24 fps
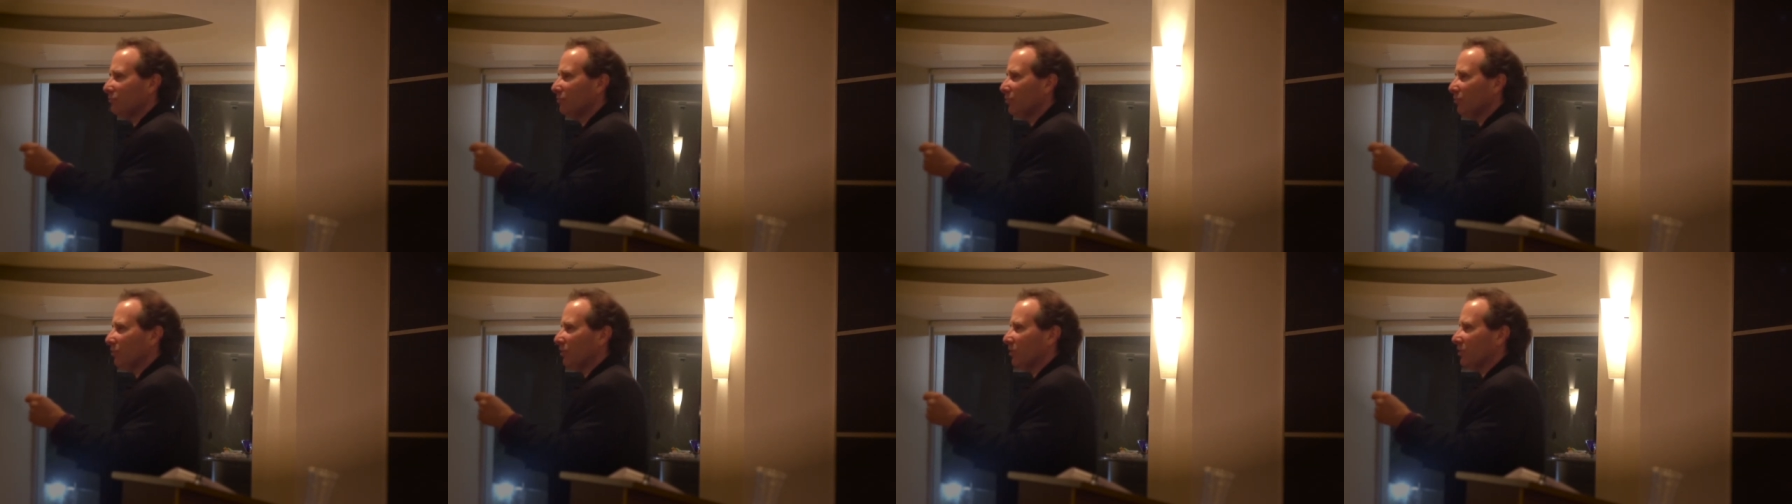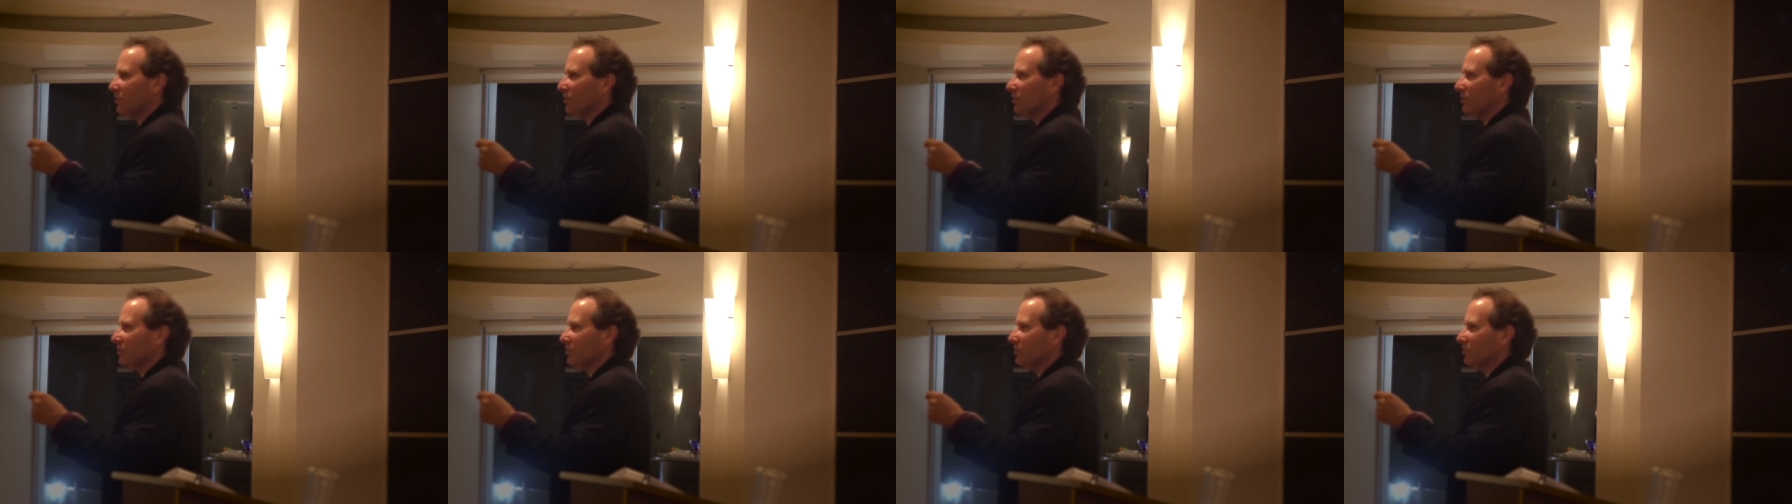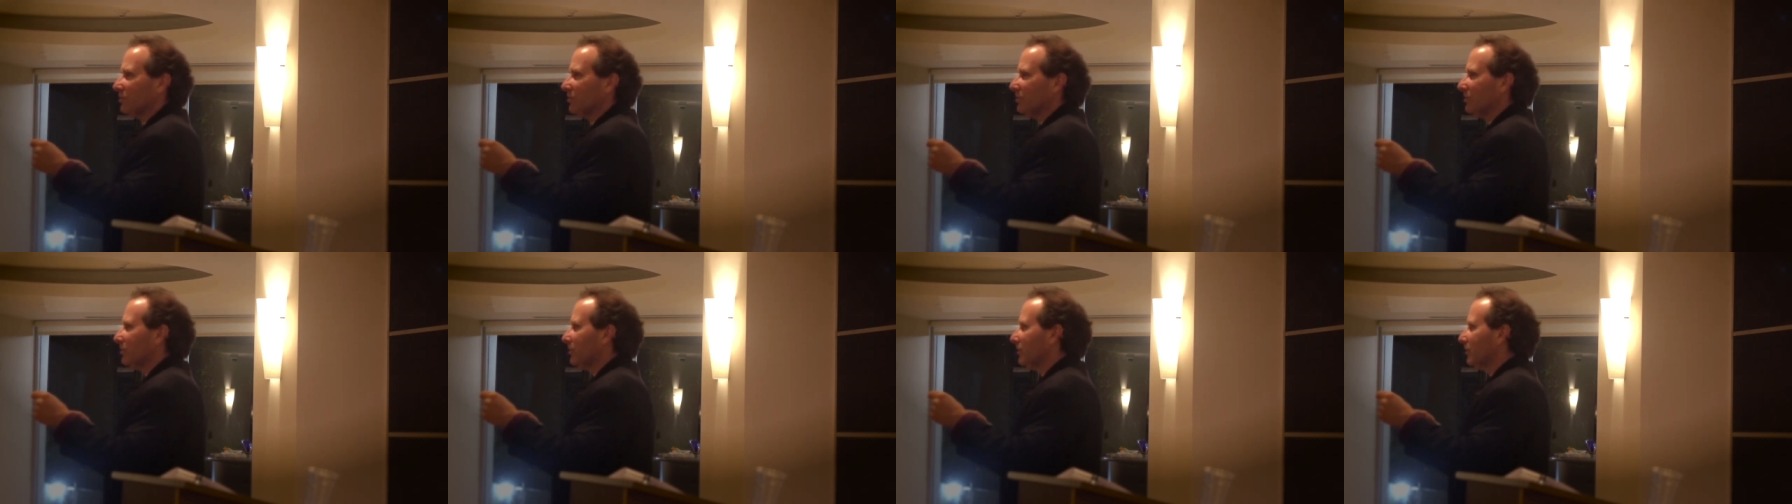for?
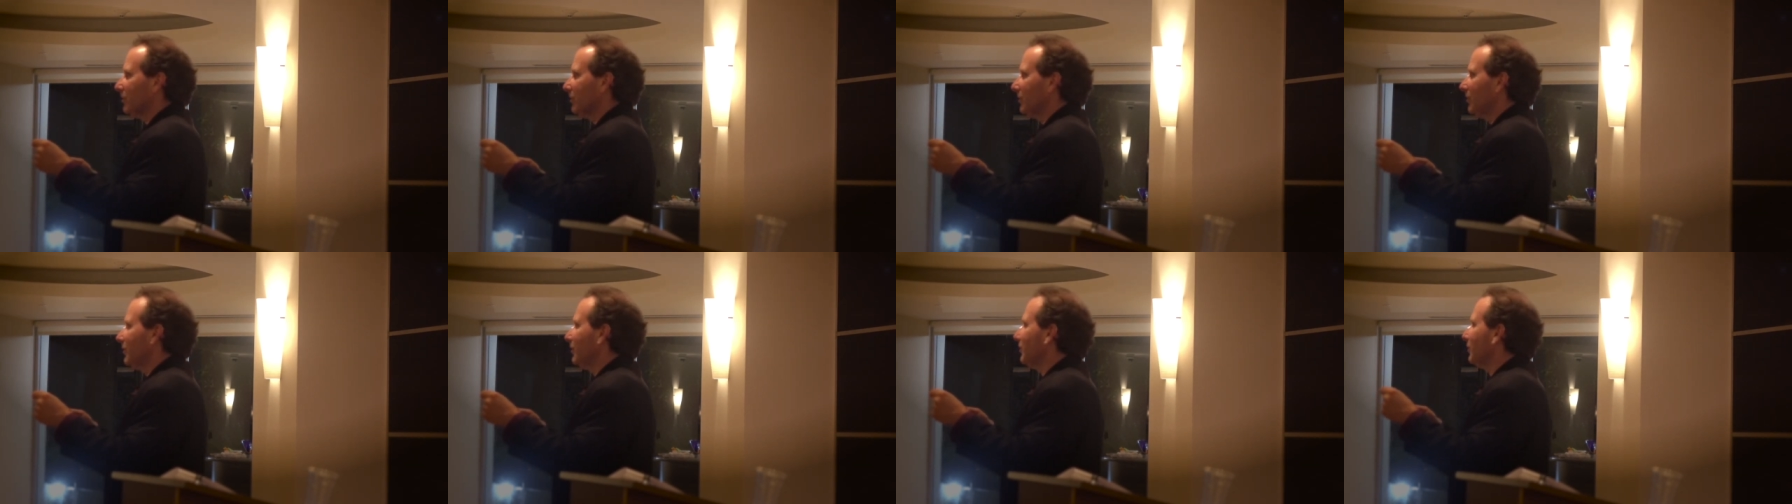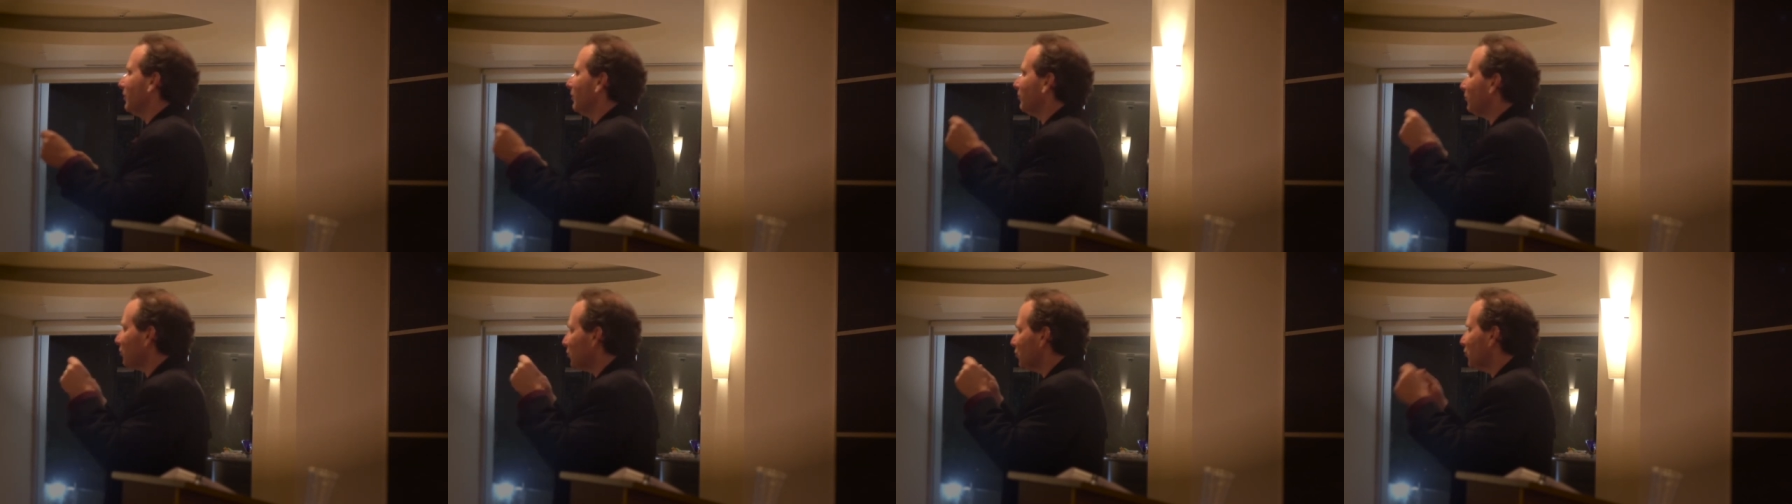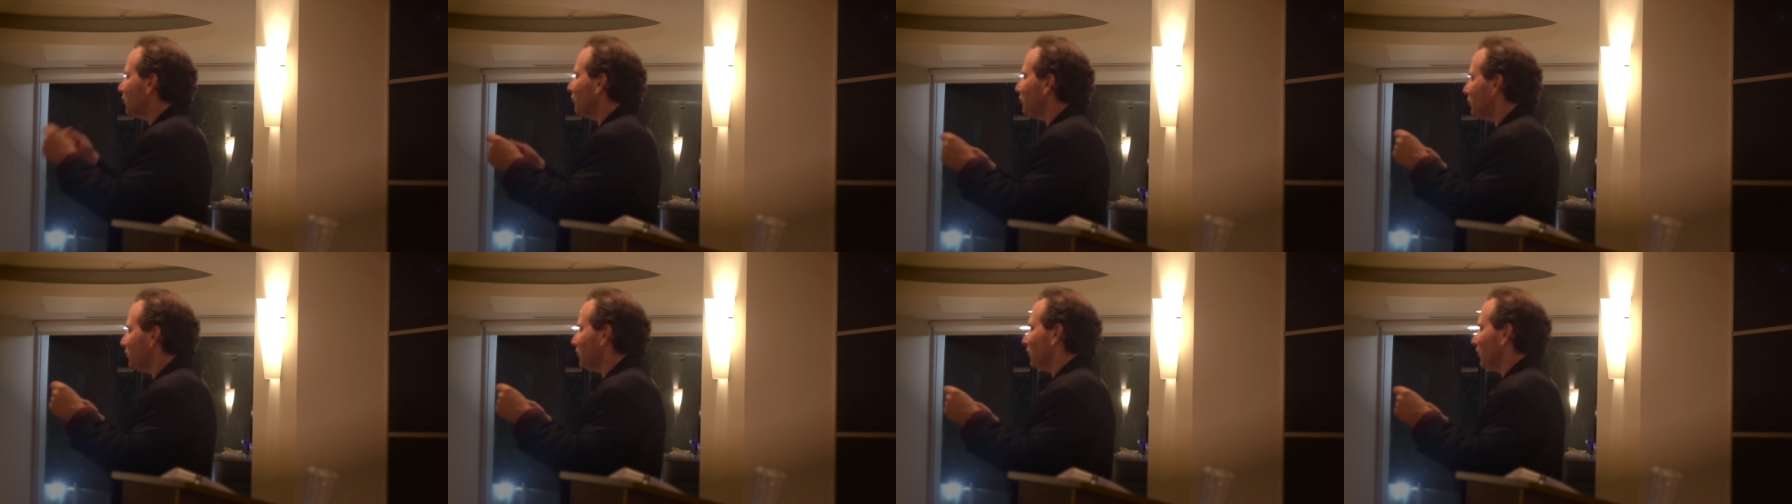The
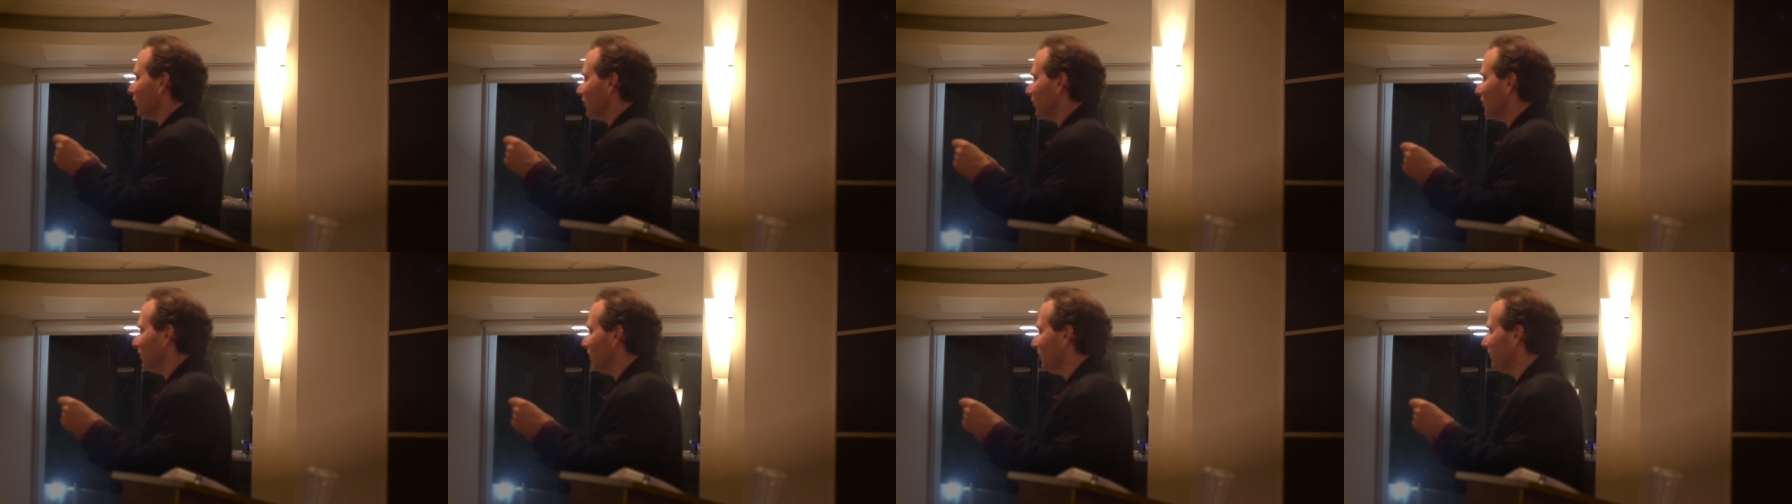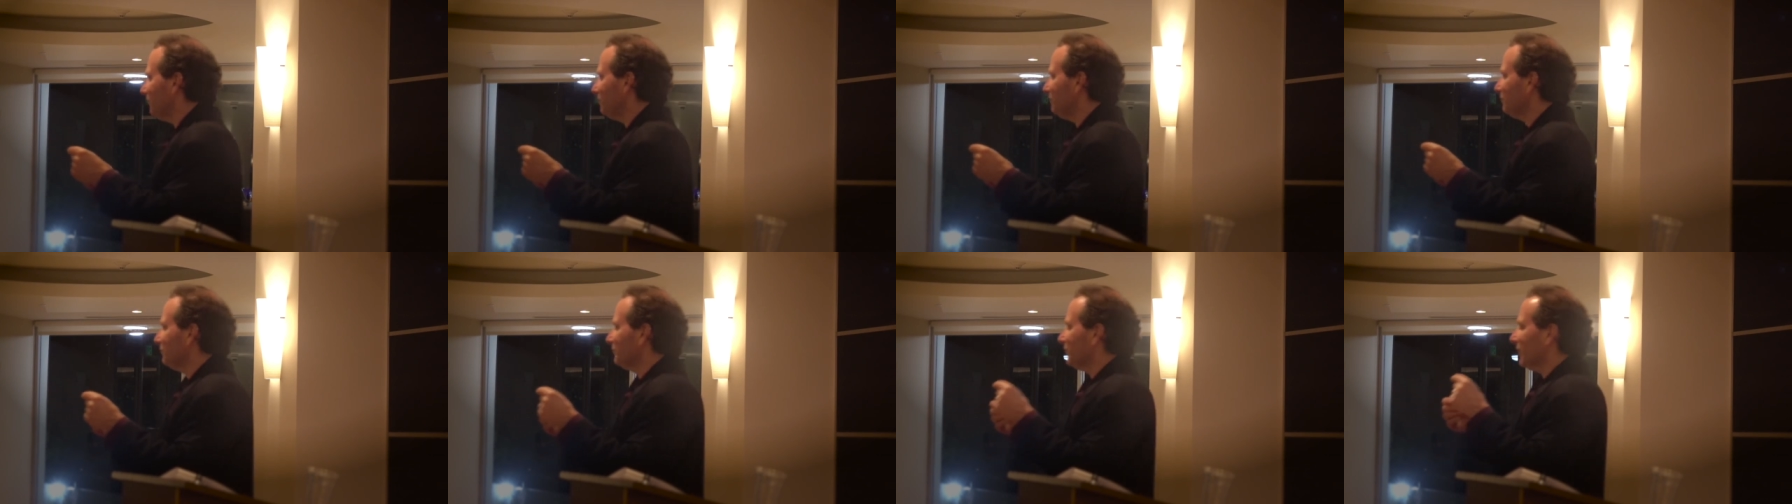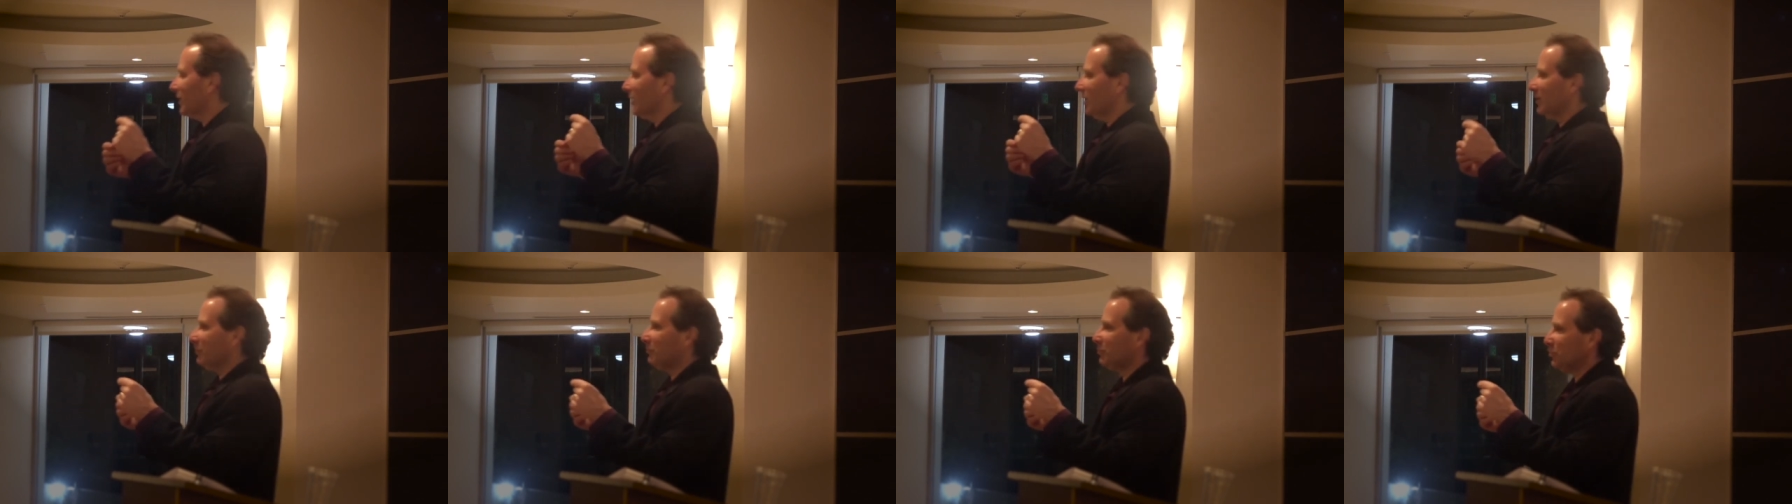producer,
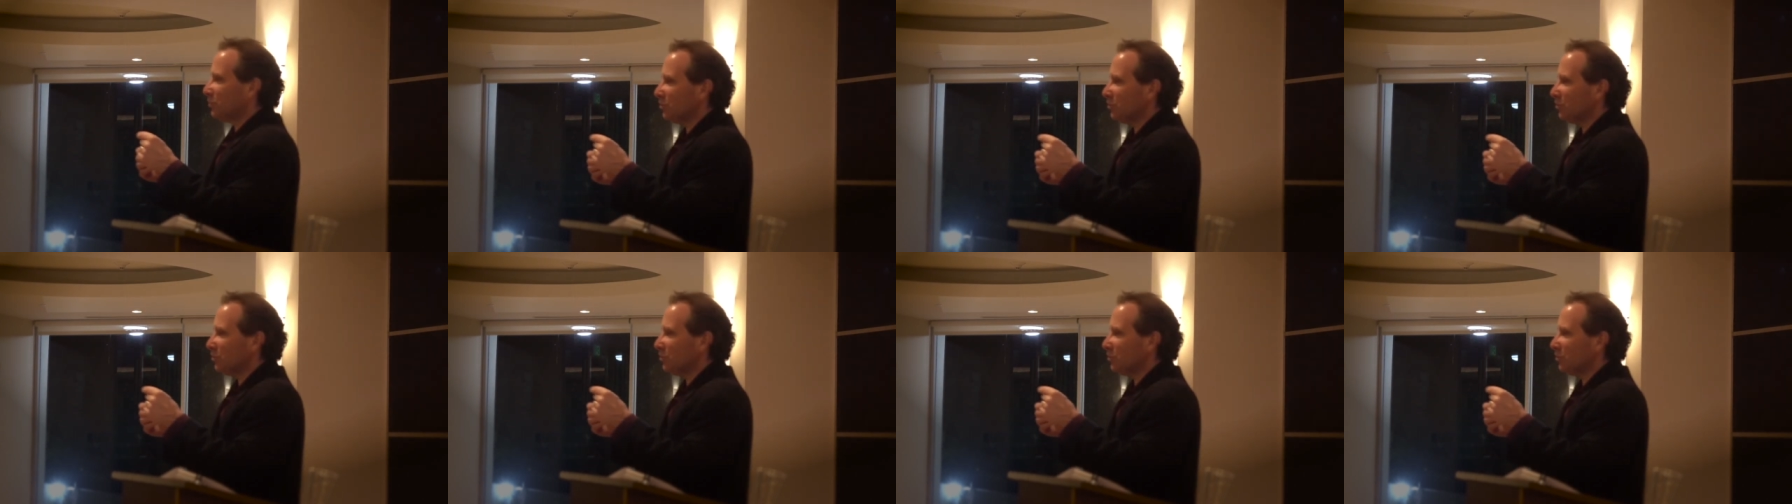the